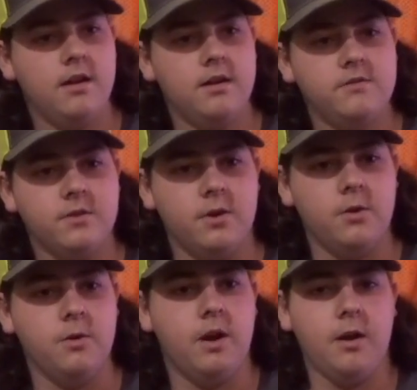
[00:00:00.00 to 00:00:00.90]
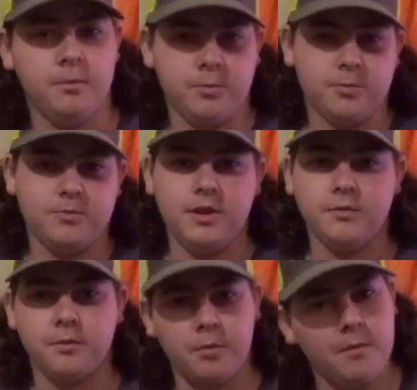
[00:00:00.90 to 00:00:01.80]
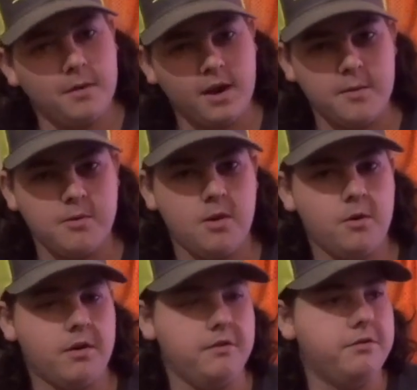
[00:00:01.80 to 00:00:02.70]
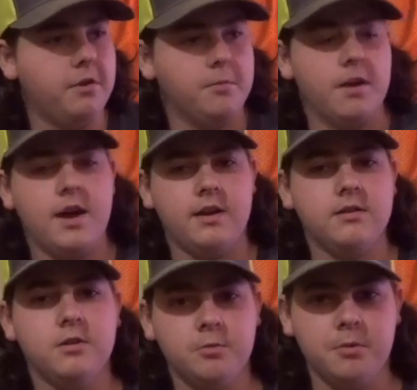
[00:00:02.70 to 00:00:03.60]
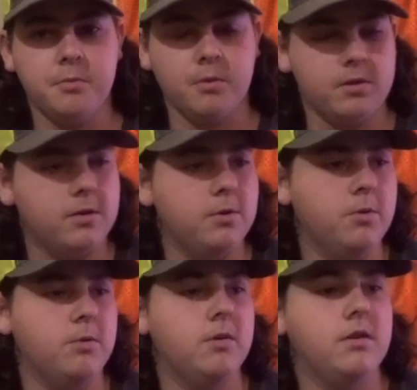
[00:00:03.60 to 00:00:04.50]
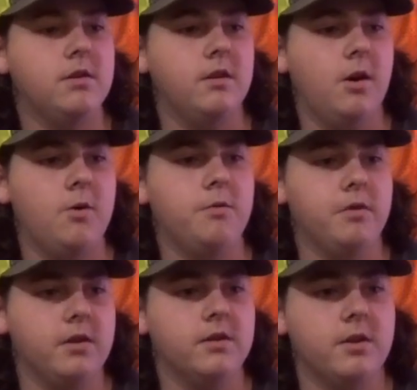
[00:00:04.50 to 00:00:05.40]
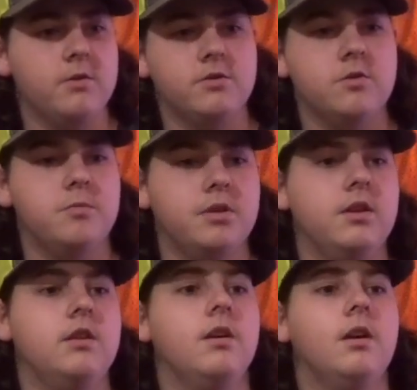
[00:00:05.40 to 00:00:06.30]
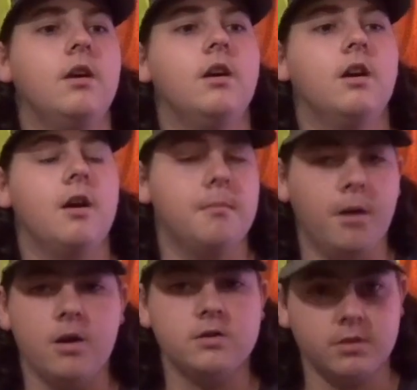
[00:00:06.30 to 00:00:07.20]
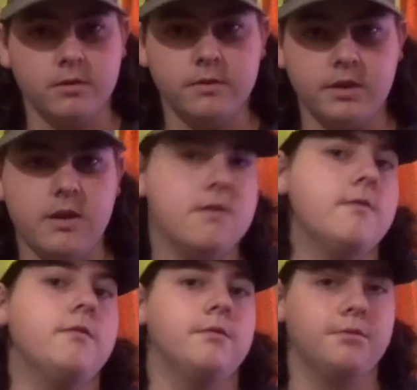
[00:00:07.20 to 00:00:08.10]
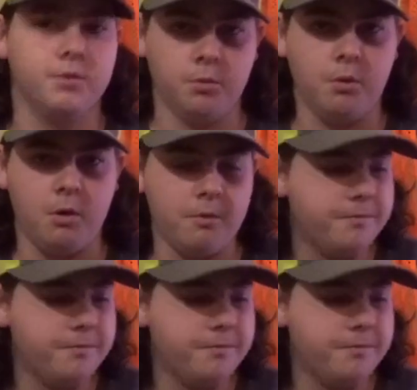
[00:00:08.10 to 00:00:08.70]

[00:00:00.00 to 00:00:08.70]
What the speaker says: so I'll definitely bring my camera along and film that. It'll be pretty cool. Hopefully going to go shoot me a monster of a deer for the wall.